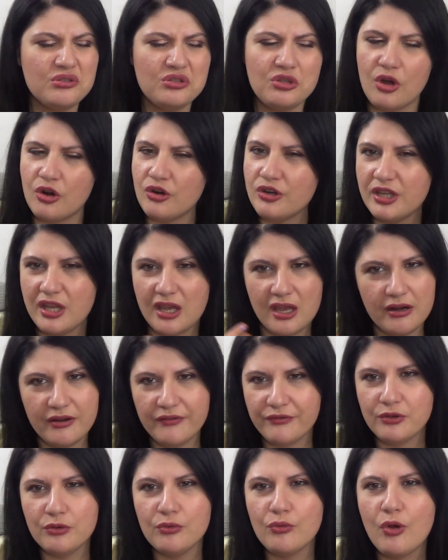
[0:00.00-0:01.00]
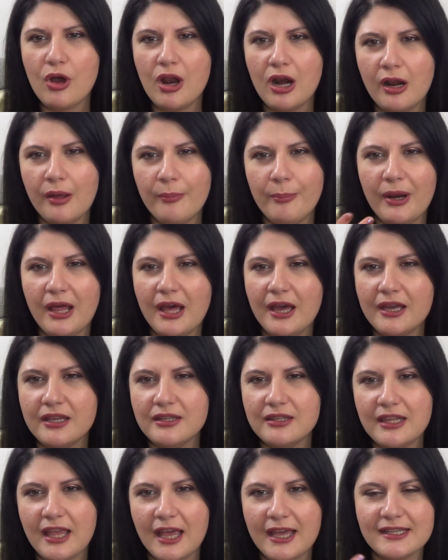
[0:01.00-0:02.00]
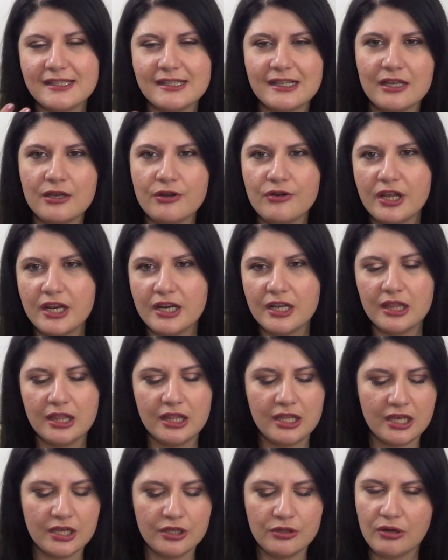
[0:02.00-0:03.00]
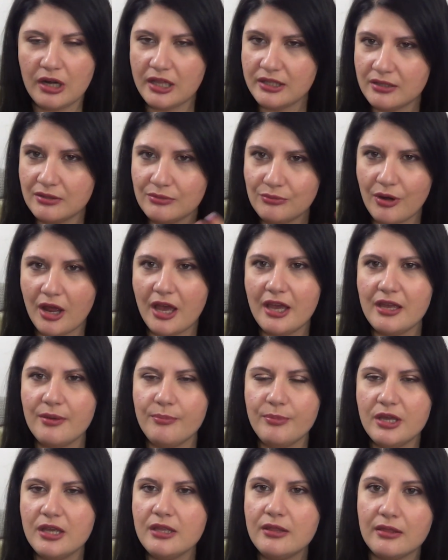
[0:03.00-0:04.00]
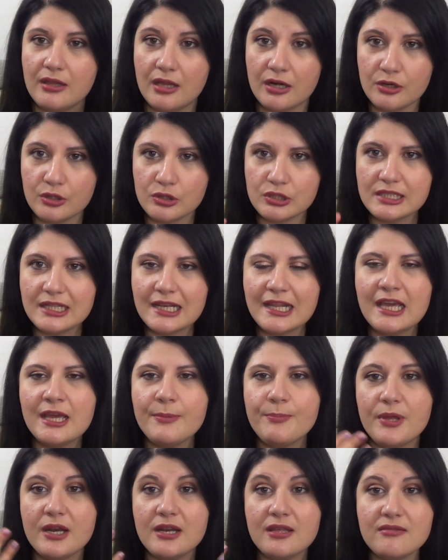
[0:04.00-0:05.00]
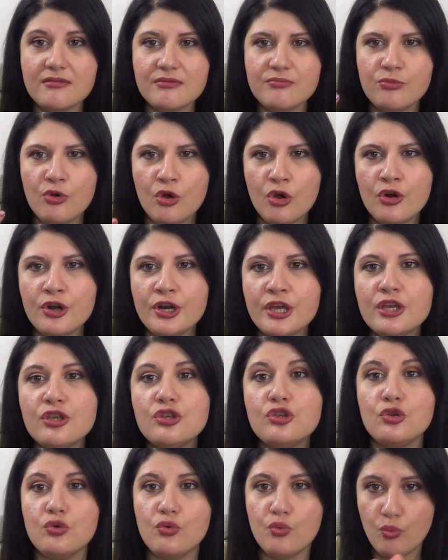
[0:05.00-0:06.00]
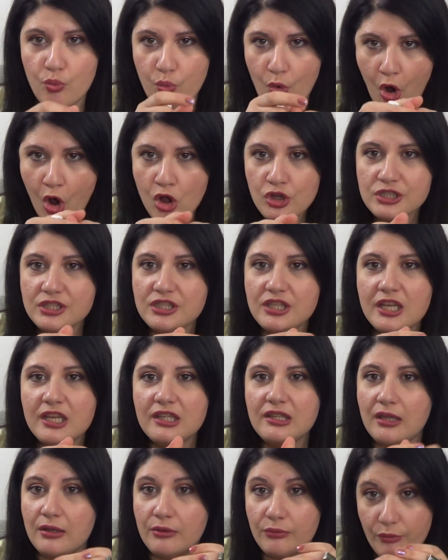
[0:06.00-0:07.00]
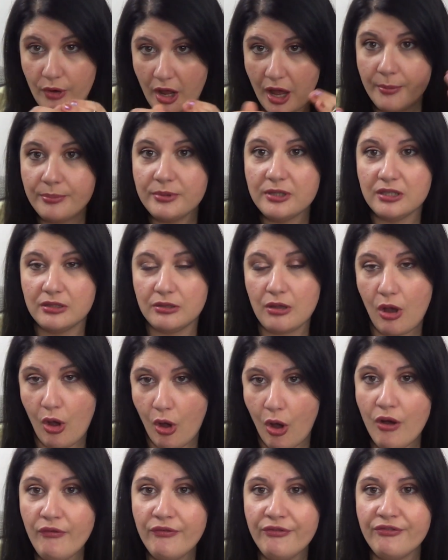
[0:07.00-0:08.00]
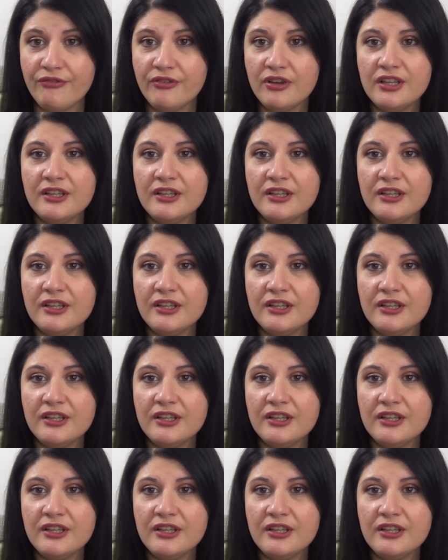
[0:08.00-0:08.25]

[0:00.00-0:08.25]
You don't care if you want to apply it nicely or anything. You let it dry a bit, then you sleep, and in the morning you washed it and rubbed it off.